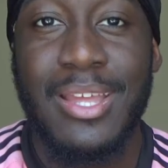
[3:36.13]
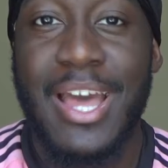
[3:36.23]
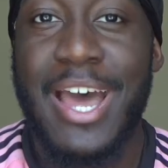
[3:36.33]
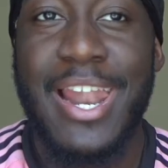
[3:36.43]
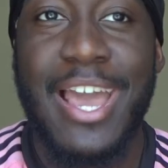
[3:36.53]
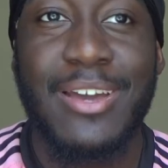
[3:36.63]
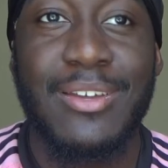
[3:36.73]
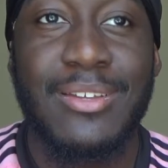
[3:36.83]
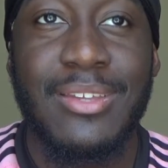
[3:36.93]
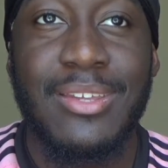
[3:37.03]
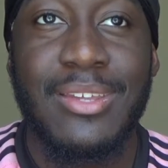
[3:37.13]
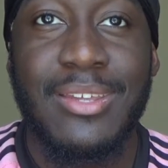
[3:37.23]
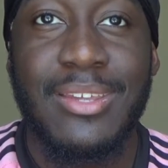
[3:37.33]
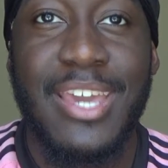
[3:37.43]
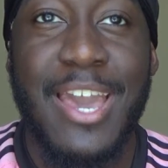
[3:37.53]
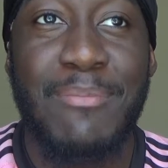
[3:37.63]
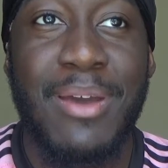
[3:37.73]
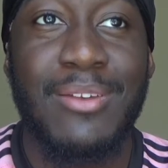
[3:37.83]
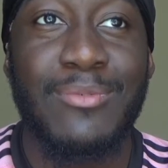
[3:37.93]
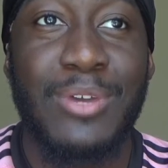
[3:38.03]
And like, yeah,
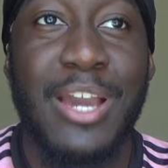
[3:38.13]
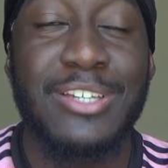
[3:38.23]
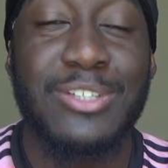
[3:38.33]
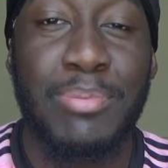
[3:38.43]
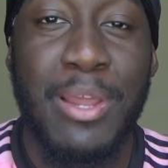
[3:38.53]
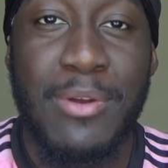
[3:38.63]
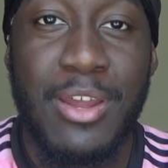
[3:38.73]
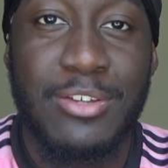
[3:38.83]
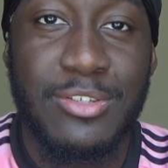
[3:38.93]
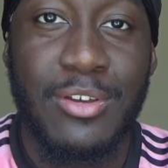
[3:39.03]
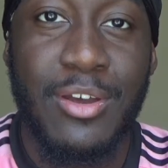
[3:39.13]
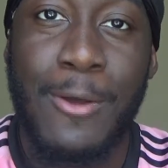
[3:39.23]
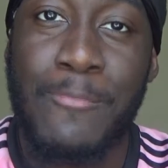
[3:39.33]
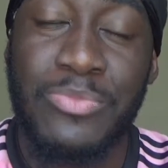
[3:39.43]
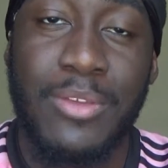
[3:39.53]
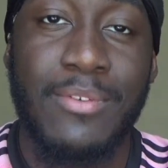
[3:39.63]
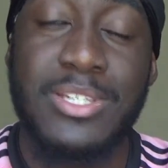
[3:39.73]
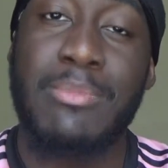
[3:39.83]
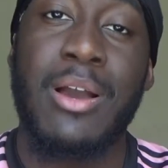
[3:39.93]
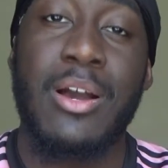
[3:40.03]
man, I used to play when I used to
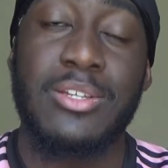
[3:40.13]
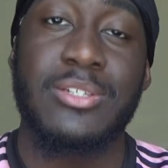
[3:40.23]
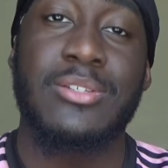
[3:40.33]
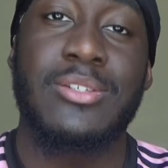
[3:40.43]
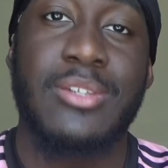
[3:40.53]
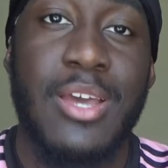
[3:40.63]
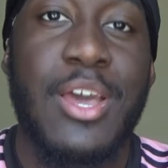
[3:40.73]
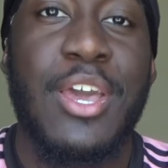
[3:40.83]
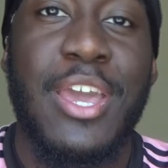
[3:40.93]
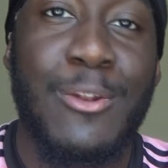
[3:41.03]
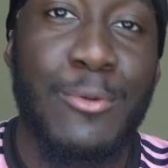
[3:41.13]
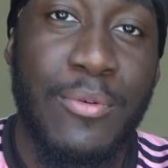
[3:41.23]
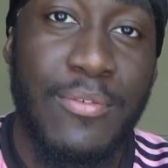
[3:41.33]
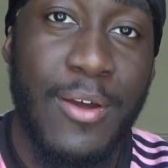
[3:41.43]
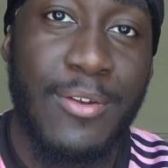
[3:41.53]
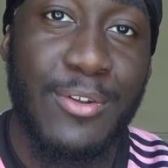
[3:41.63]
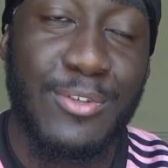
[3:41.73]
visit my cousins in North London.